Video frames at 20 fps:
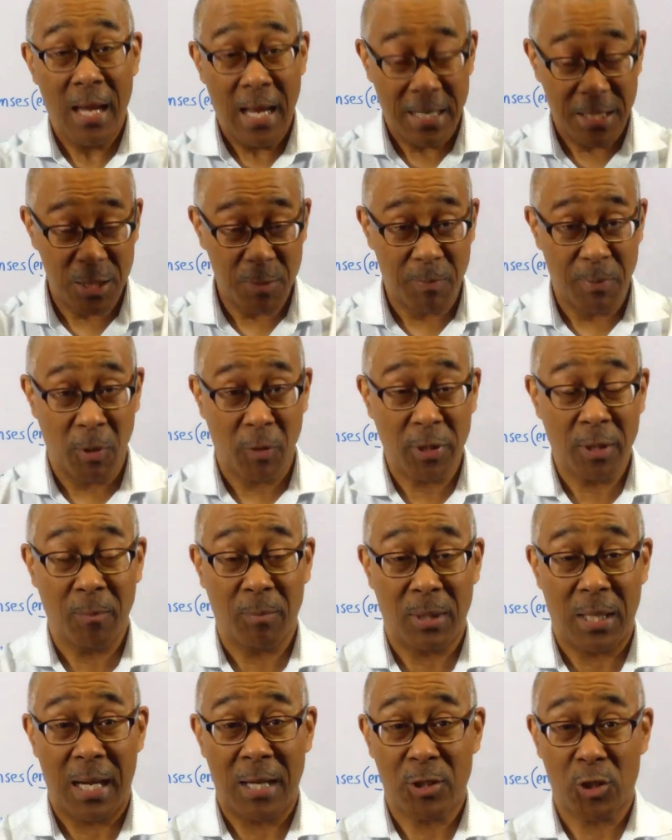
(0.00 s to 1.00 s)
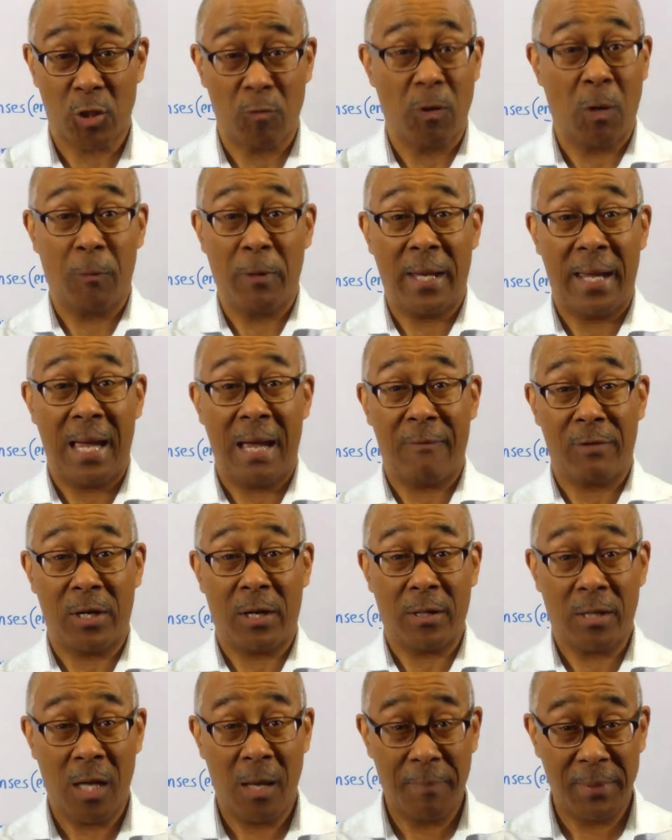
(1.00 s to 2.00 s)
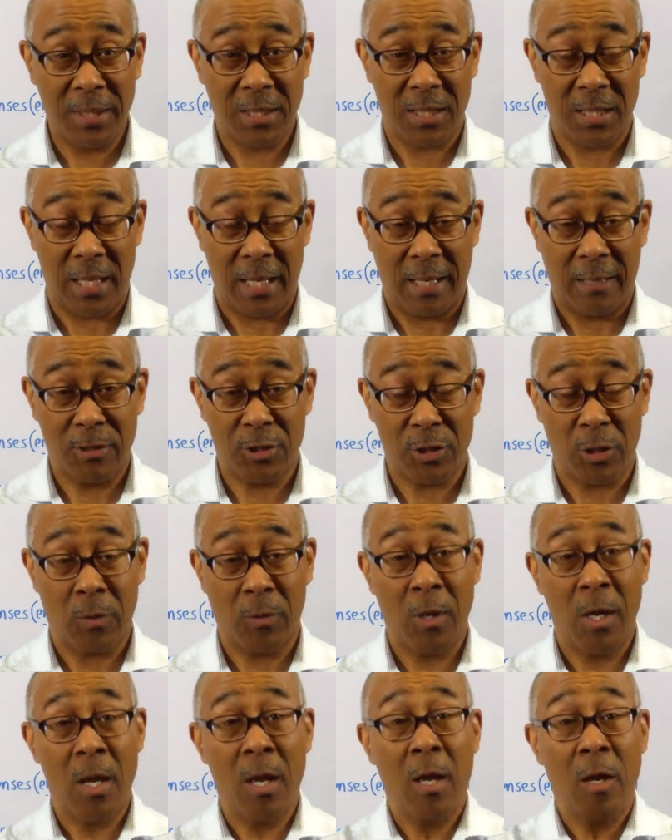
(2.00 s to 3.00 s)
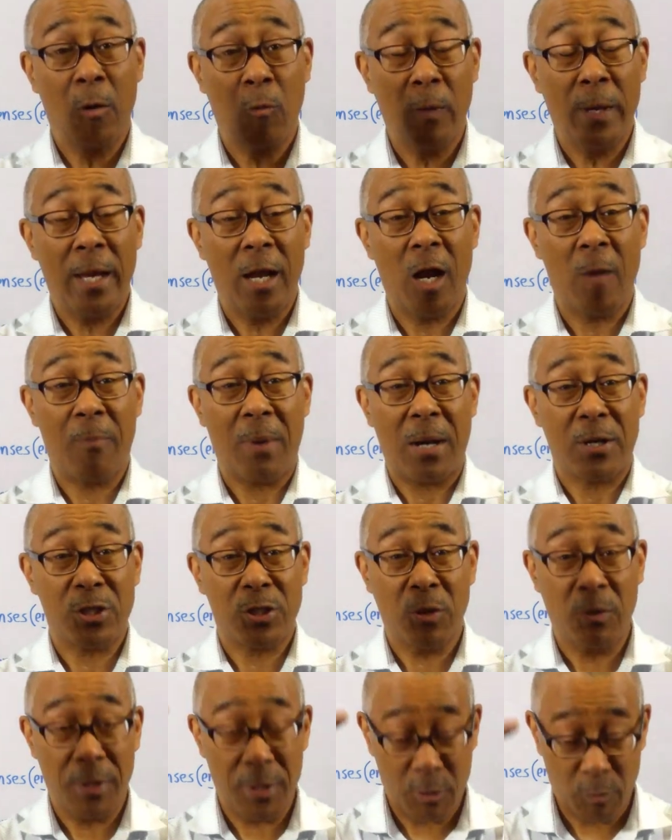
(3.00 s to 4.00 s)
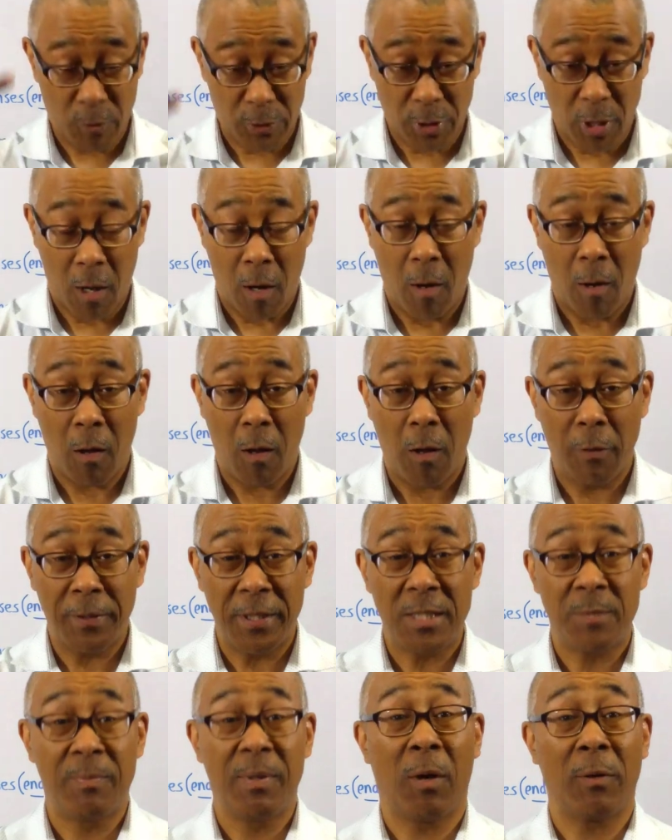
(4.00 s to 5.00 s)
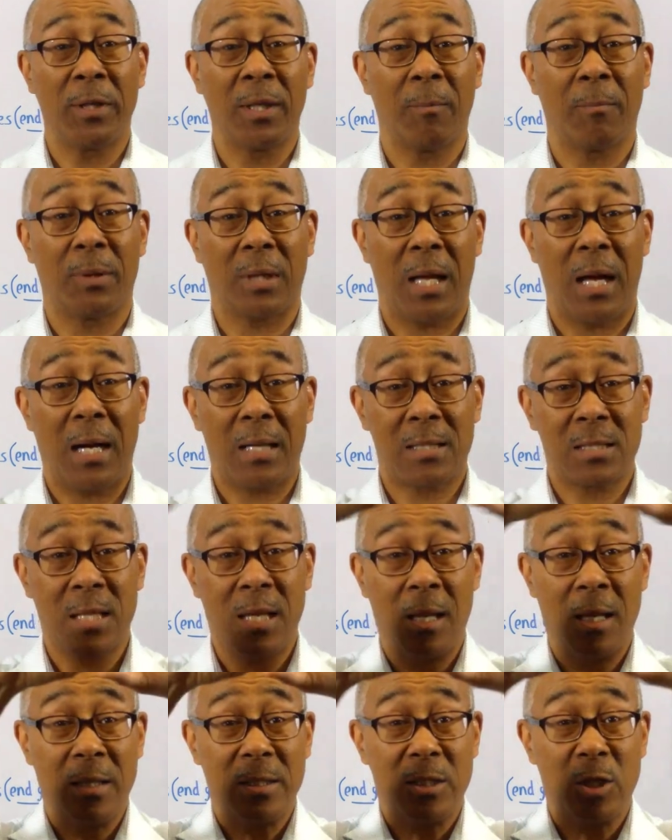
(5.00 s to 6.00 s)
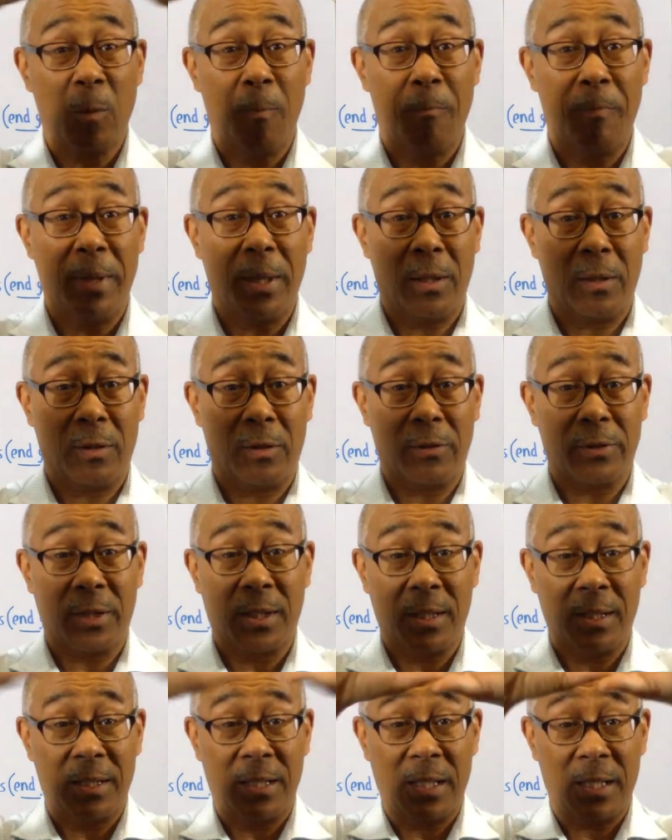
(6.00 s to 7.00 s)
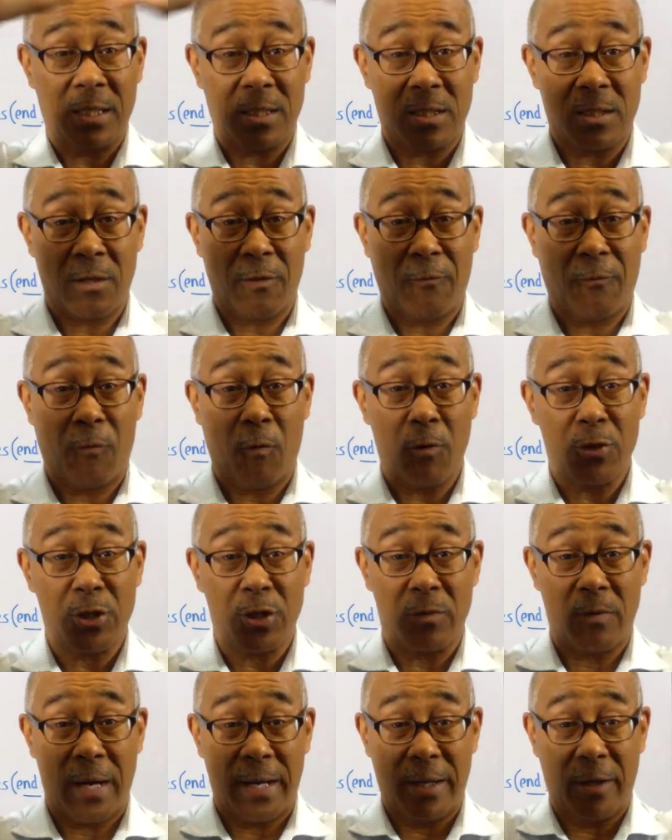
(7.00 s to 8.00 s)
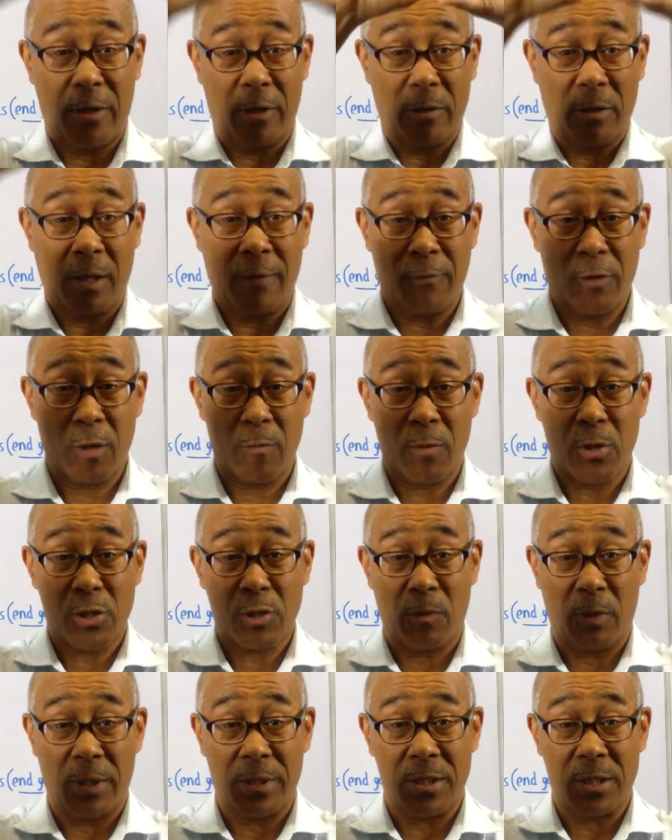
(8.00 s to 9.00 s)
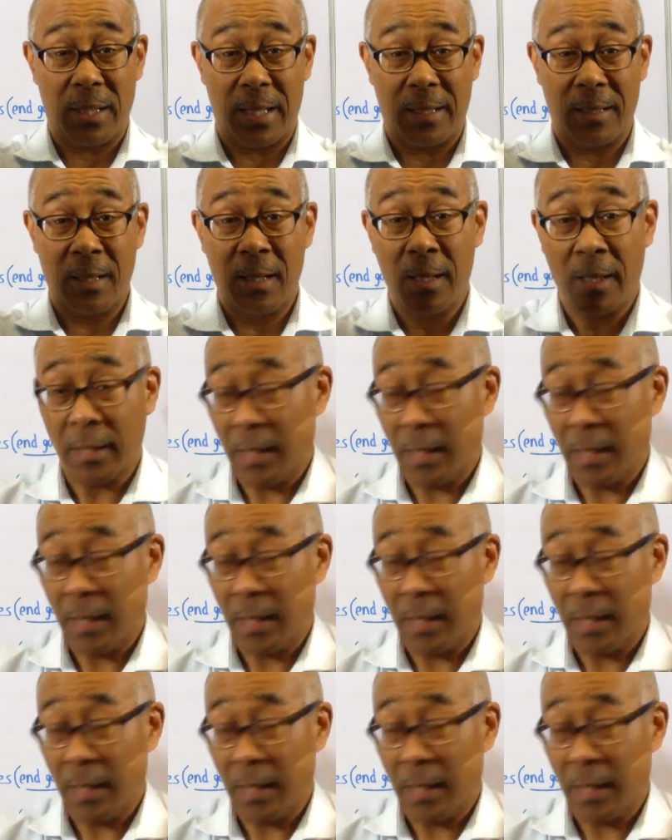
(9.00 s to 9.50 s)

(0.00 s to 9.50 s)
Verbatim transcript: And these building blocks are what we have in our company today. So we help our students with all these building blocks to build this fortune right here of commercial real estate.